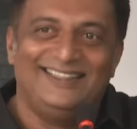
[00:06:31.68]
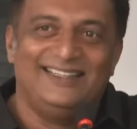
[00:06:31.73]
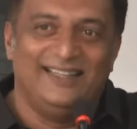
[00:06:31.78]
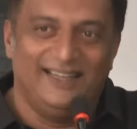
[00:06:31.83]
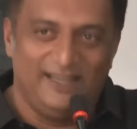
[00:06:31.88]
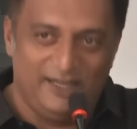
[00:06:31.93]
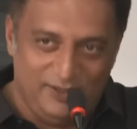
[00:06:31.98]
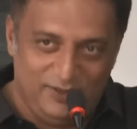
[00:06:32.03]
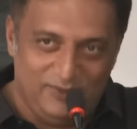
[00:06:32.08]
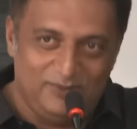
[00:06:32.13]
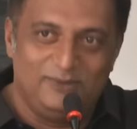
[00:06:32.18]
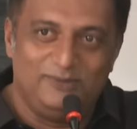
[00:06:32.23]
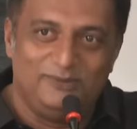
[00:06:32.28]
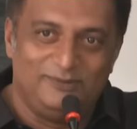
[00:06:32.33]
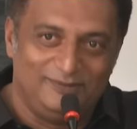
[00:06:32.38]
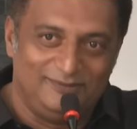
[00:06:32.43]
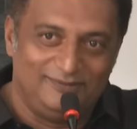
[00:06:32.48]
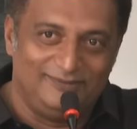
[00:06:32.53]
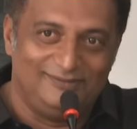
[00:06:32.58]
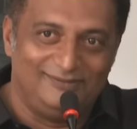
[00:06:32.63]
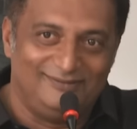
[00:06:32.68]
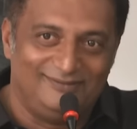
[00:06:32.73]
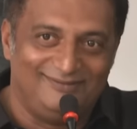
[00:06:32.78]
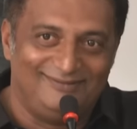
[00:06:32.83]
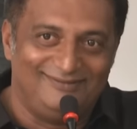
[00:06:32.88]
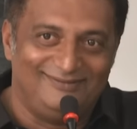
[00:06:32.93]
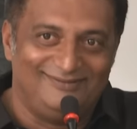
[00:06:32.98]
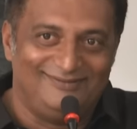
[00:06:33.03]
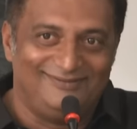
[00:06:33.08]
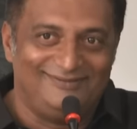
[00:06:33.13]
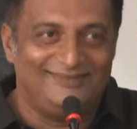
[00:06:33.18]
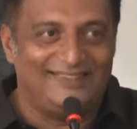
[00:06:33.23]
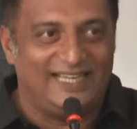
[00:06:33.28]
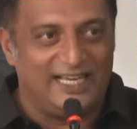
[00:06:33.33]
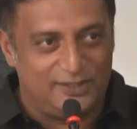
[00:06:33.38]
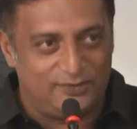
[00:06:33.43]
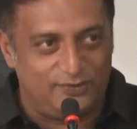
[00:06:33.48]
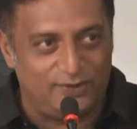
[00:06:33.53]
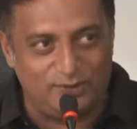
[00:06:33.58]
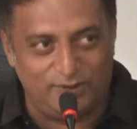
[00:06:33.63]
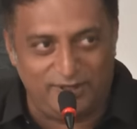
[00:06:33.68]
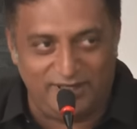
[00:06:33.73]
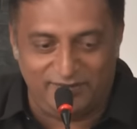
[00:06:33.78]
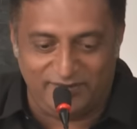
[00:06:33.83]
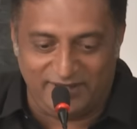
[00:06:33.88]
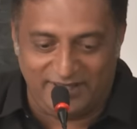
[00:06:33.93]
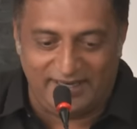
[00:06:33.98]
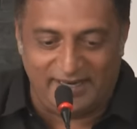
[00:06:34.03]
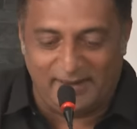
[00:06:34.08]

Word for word: thank you. Thanks for a good evening.